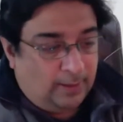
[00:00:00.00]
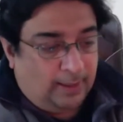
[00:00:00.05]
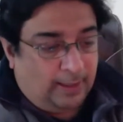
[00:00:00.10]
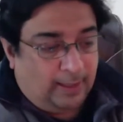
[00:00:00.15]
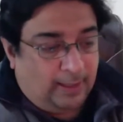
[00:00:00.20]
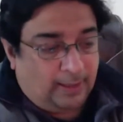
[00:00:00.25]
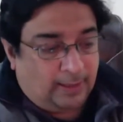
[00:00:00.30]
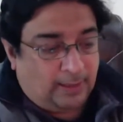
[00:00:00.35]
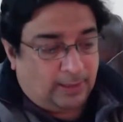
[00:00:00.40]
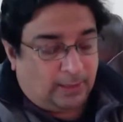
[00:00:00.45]

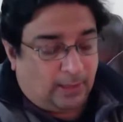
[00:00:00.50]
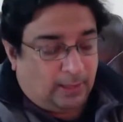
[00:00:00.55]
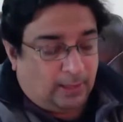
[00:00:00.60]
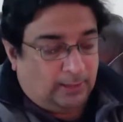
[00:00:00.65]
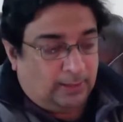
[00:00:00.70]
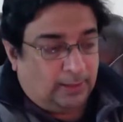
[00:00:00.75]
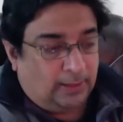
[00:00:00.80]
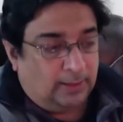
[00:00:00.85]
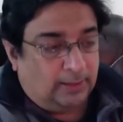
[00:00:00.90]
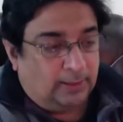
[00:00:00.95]
and
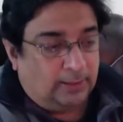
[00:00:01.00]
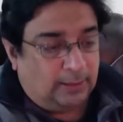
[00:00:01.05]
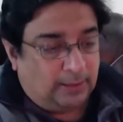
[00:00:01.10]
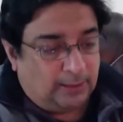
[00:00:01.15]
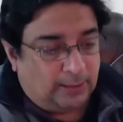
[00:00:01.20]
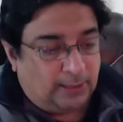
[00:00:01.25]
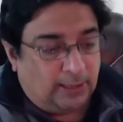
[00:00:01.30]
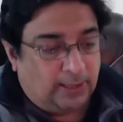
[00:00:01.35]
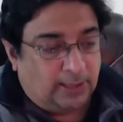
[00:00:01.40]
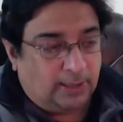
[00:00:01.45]
start
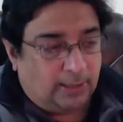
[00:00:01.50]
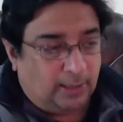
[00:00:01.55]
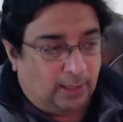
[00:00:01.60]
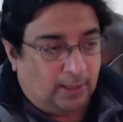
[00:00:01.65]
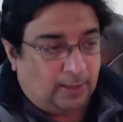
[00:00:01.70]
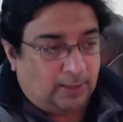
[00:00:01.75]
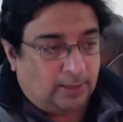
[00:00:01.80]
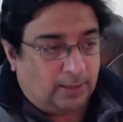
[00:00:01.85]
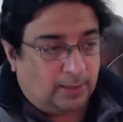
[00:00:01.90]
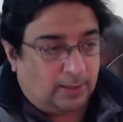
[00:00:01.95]
Thursday's
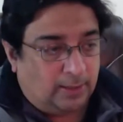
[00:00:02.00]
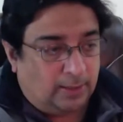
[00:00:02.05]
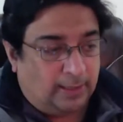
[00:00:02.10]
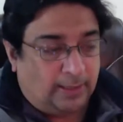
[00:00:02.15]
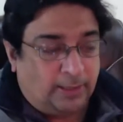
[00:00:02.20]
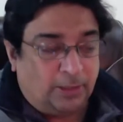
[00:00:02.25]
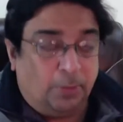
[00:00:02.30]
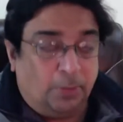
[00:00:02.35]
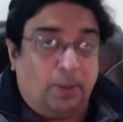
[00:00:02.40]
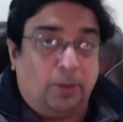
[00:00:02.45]
class.
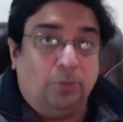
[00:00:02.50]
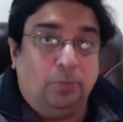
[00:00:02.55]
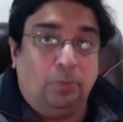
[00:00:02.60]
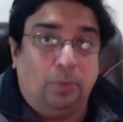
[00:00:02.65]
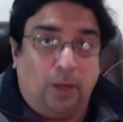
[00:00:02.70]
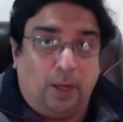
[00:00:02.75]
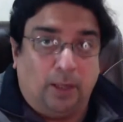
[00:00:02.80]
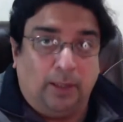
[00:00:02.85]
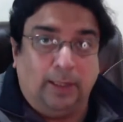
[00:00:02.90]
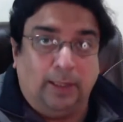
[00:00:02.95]
That's about
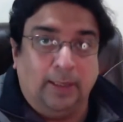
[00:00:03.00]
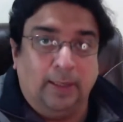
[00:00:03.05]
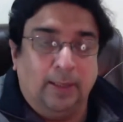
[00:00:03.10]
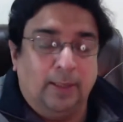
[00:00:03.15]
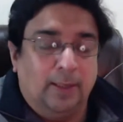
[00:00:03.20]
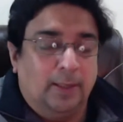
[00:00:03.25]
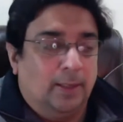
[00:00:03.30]
blogging.